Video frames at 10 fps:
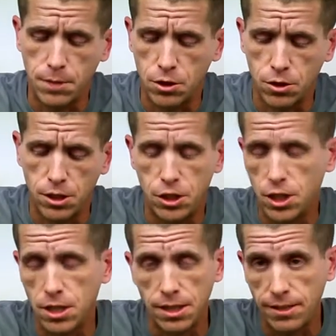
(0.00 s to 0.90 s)
much going to
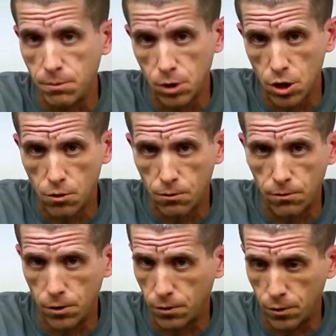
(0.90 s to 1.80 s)
just leave them alone
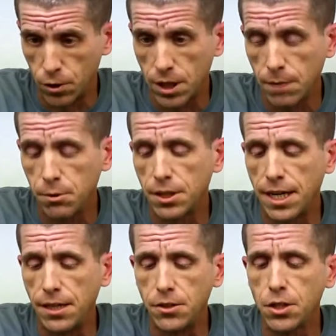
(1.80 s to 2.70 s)
for the first couple of
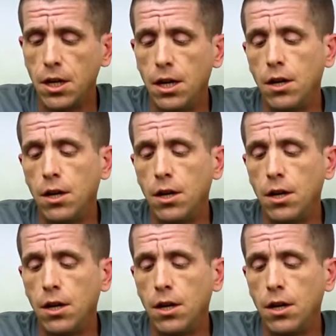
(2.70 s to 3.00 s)
days.